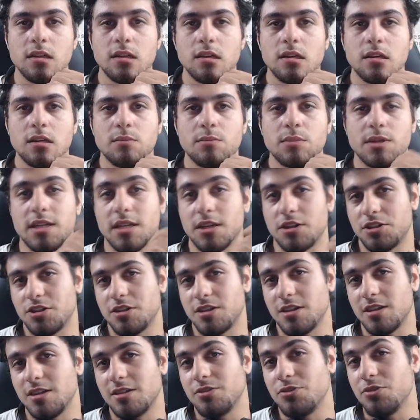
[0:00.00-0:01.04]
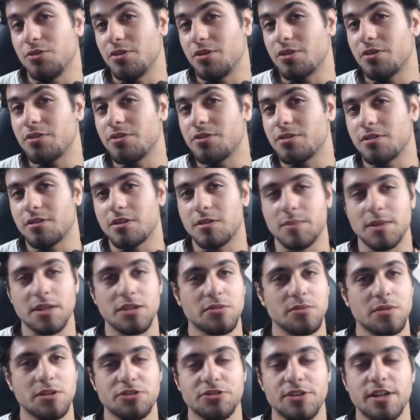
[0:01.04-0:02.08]
potentially, it just depends on
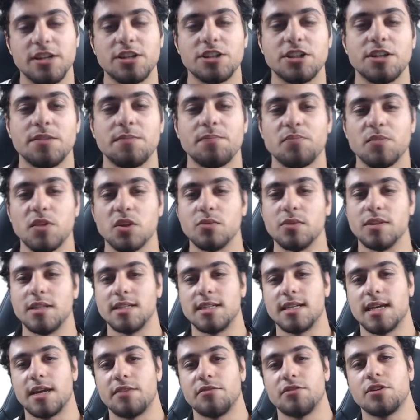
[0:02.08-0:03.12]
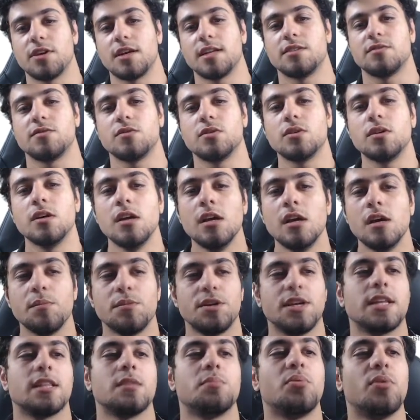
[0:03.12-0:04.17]
my strategy, willing to advertise for. But you
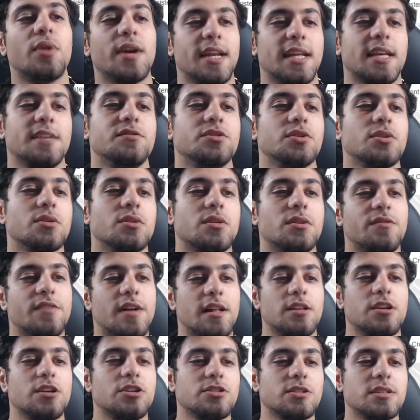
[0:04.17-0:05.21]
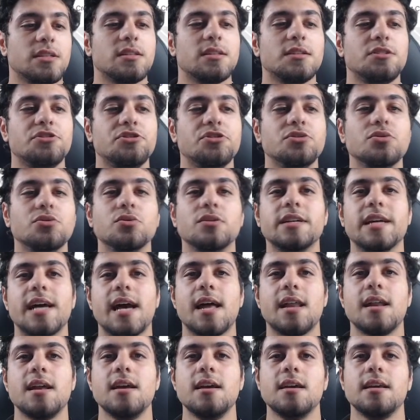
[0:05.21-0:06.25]
get the point. It gives you a lot of value because it lets you look at
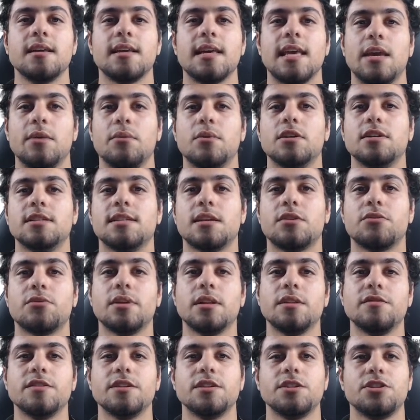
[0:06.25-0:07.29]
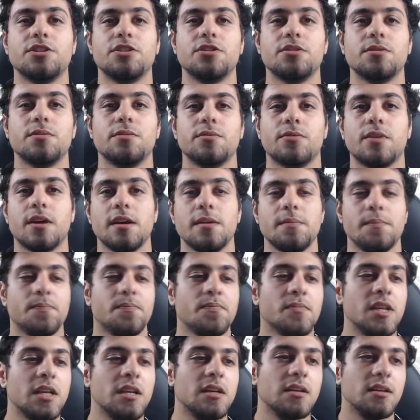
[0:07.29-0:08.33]
keywords that are relevant to you, right?
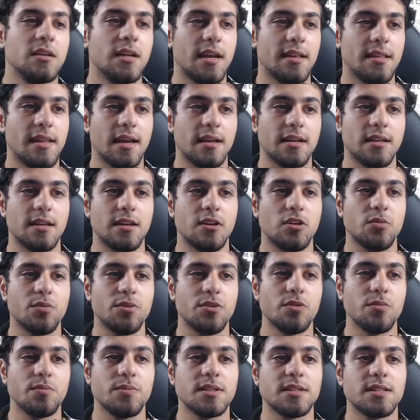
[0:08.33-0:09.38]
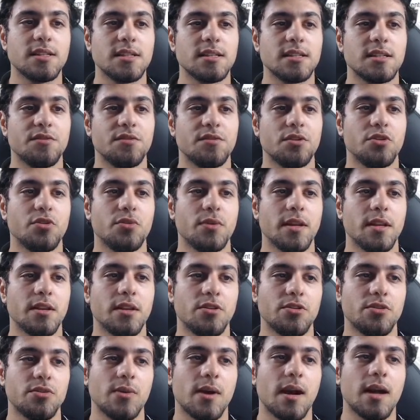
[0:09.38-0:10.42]
And that can help with your business if you're doing
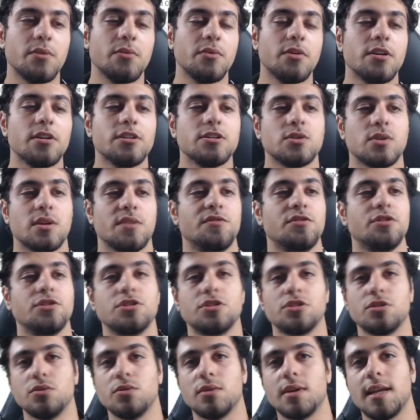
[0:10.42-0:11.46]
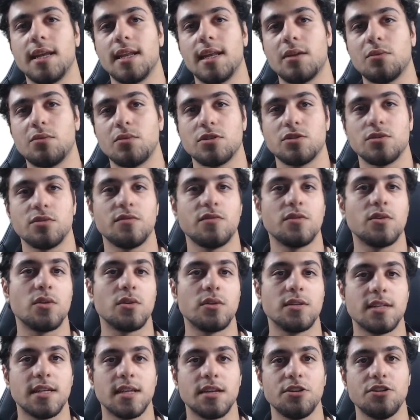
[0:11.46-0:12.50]
Google AdWords, or if you're just looking at what sort of
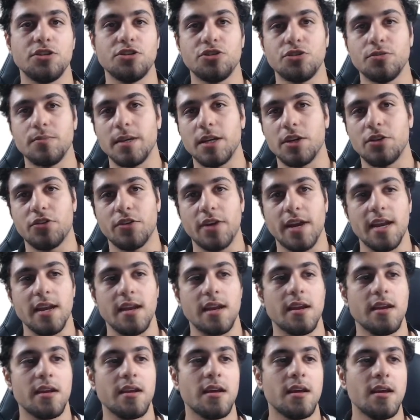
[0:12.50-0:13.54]
content you should be creating